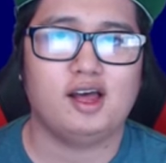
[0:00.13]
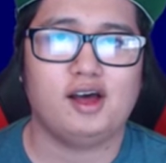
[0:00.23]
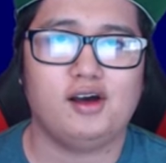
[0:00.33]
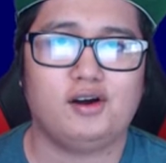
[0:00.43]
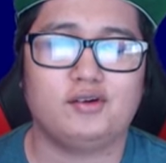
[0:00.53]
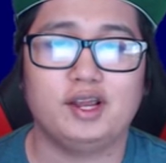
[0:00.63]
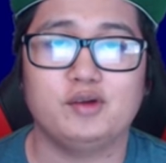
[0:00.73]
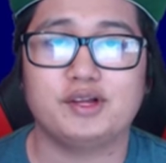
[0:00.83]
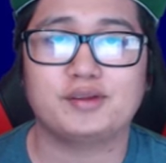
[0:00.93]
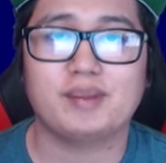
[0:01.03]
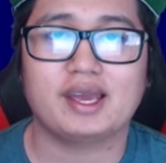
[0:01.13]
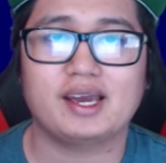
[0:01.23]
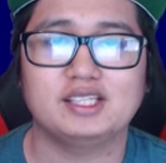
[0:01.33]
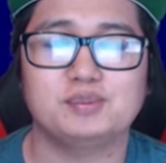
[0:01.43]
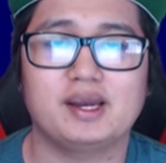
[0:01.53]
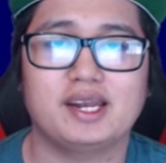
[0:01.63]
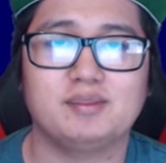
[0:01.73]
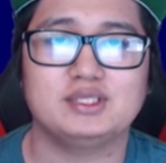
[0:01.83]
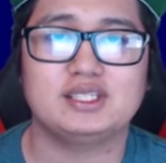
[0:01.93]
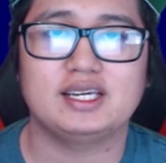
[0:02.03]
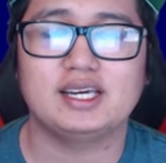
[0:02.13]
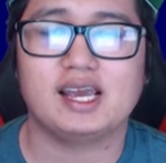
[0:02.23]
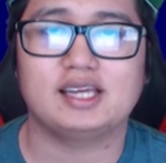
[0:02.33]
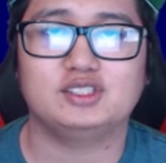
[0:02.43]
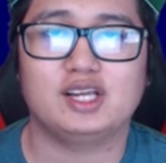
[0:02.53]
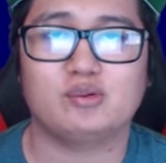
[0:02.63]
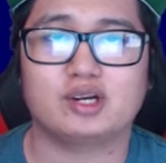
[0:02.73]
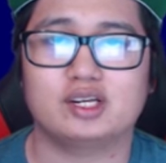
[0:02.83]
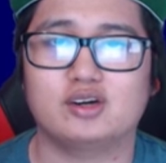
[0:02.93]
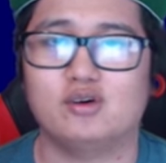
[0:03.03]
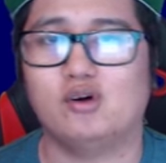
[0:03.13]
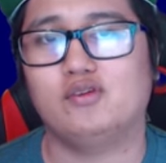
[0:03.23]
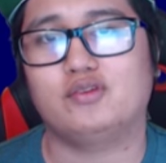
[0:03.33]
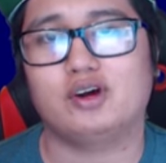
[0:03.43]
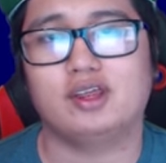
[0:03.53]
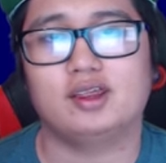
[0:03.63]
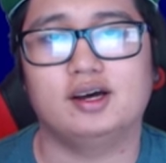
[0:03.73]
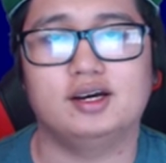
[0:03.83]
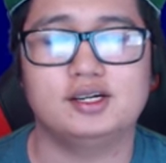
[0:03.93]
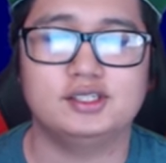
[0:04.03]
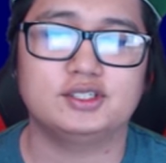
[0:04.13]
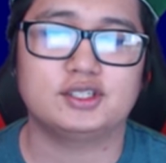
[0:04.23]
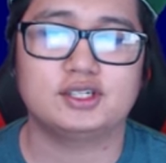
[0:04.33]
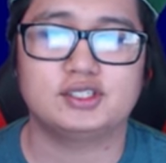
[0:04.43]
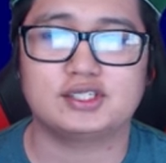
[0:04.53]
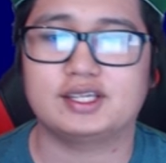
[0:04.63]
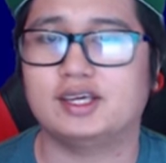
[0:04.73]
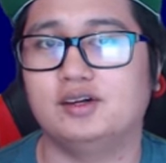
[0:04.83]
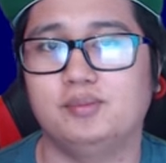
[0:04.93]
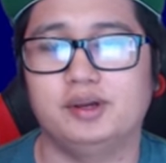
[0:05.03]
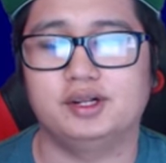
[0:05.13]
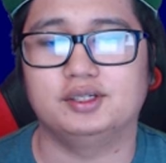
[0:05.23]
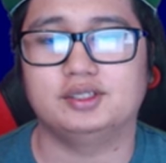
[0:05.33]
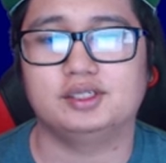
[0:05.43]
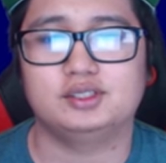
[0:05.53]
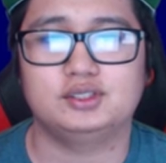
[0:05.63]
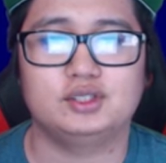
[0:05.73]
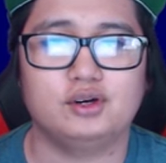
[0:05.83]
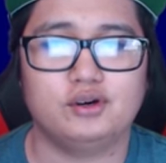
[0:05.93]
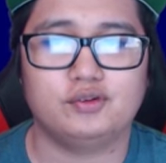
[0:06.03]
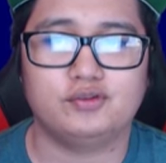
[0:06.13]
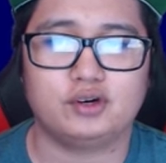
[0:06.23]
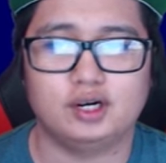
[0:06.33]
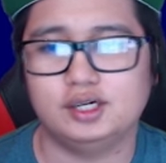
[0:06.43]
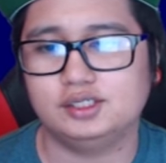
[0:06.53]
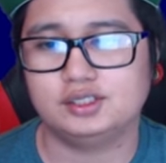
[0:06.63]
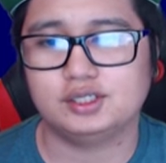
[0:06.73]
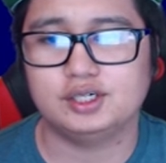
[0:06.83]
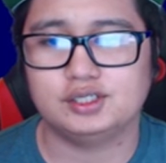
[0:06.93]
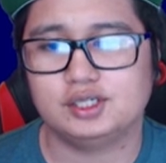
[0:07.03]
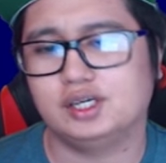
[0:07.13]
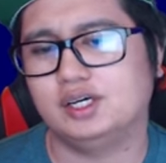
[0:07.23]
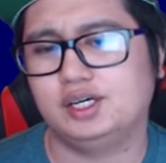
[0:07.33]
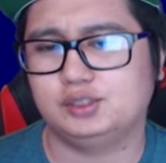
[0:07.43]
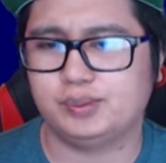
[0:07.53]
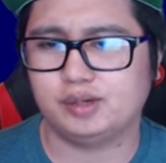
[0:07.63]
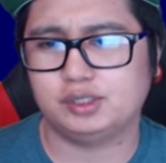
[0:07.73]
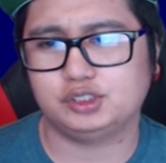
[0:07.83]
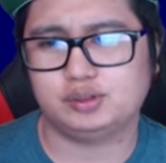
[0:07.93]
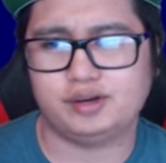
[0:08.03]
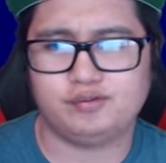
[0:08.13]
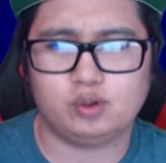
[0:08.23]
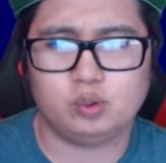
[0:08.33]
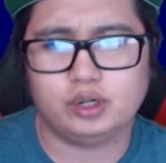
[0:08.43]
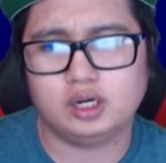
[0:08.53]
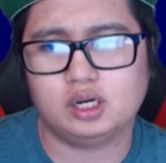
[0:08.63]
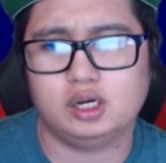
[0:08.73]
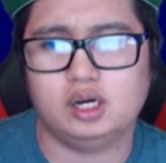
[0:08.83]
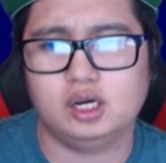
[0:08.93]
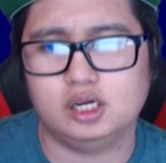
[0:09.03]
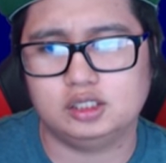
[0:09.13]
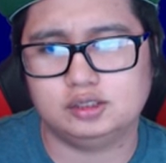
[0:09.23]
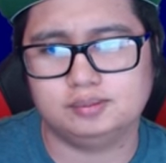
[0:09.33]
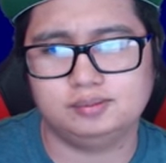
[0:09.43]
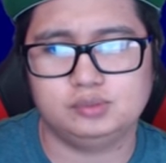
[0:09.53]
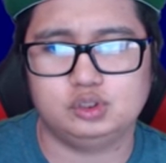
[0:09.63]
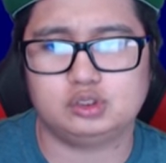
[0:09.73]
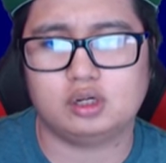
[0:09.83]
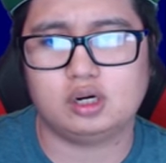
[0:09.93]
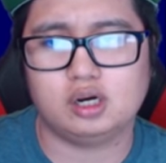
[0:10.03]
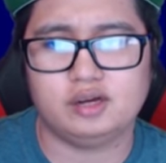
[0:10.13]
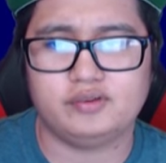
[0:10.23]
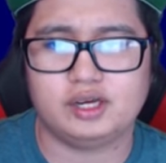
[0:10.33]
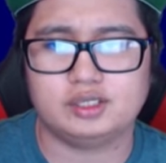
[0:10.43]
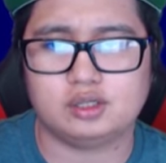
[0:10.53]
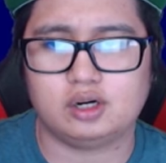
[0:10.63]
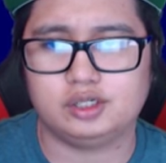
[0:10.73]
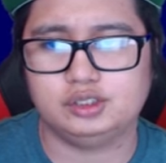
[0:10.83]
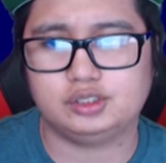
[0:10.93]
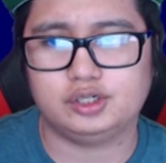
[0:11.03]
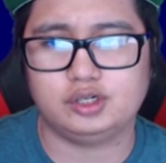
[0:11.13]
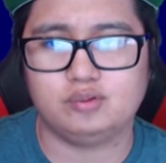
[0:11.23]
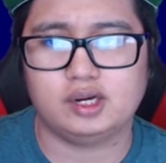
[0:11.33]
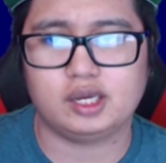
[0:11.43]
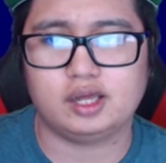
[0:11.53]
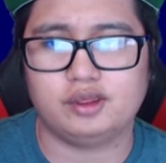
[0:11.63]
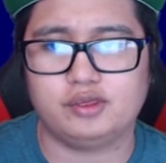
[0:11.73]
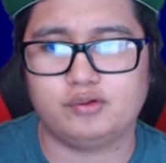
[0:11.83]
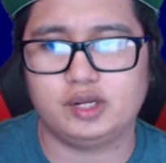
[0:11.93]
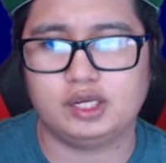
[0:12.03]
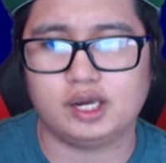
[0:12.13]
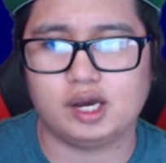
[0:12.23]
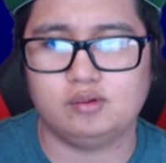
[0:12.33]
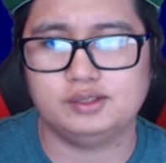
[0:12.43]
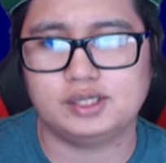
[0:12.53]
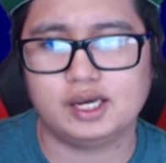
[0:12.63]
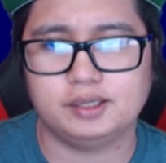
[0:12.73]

Alright, welcome back guys, my name is D, and today we're going to go over the Hunter skill build. So for Hunters, it's pretty much straightforward. Um, to start off as Archer, you want to get three Owl's Eye,